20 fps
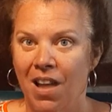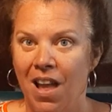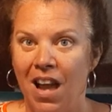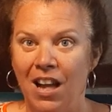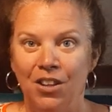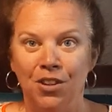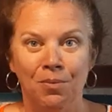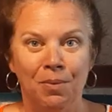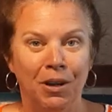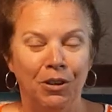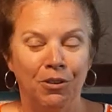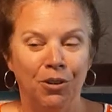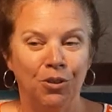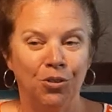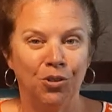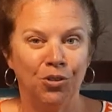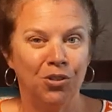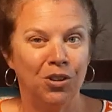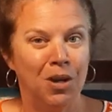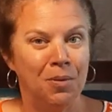I do my
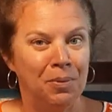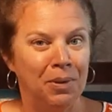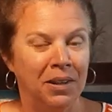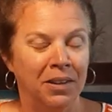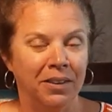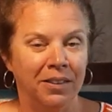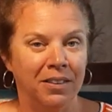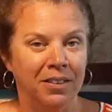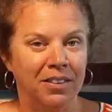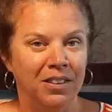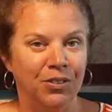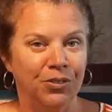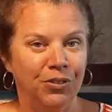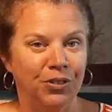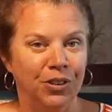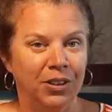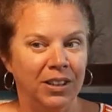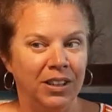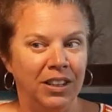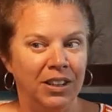grocery shopping a little
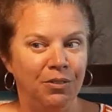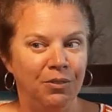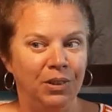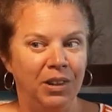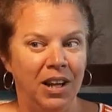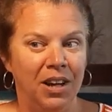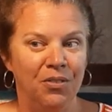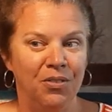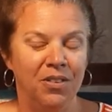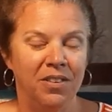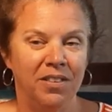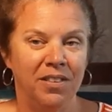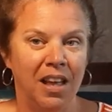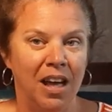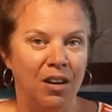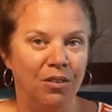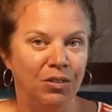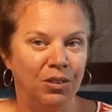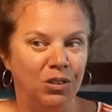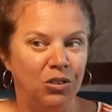differently. We have
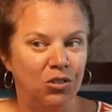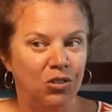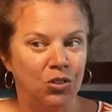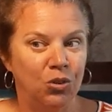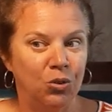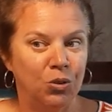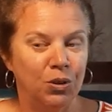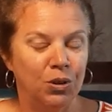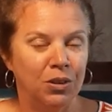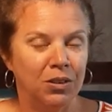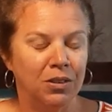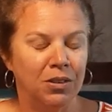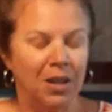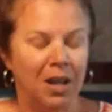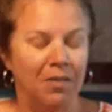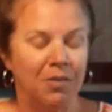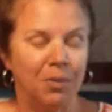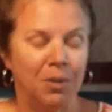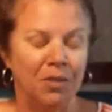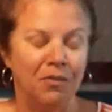salvage stores. I
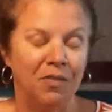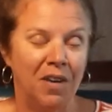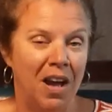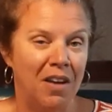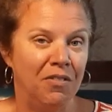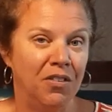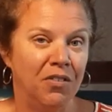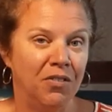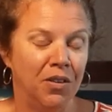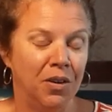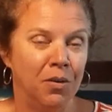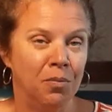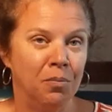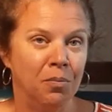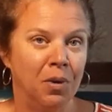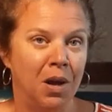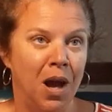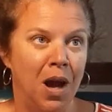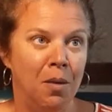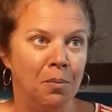have about five of
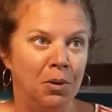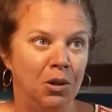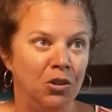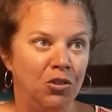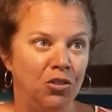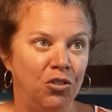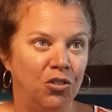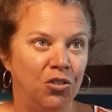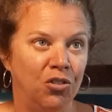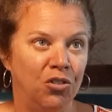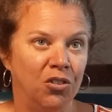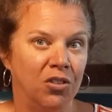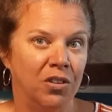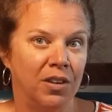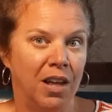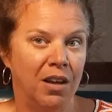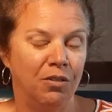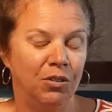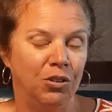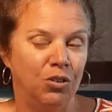them, Amish
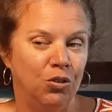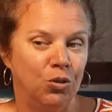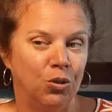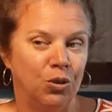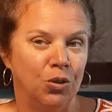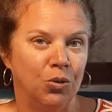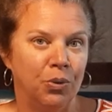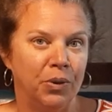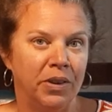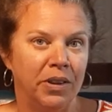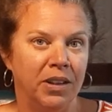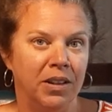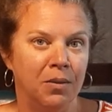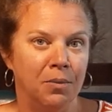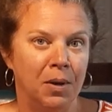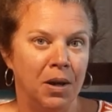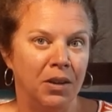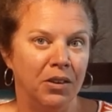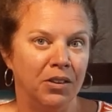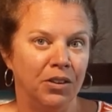salvage stores within
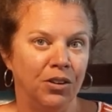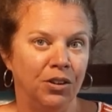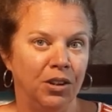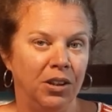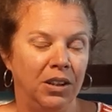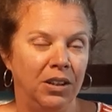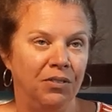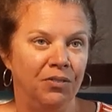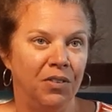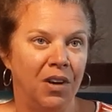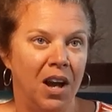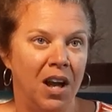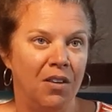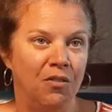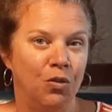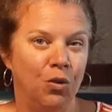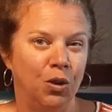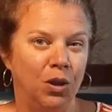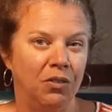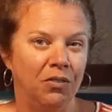about 35,
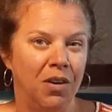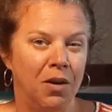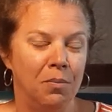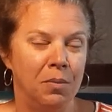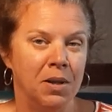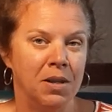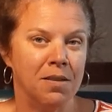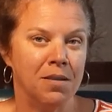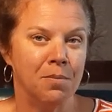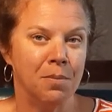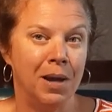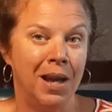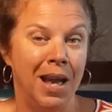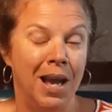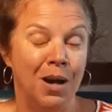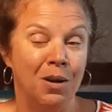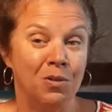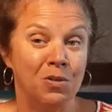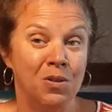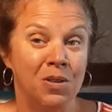45 minutes of my
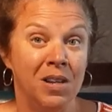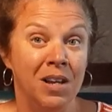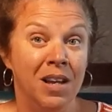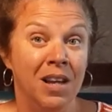house.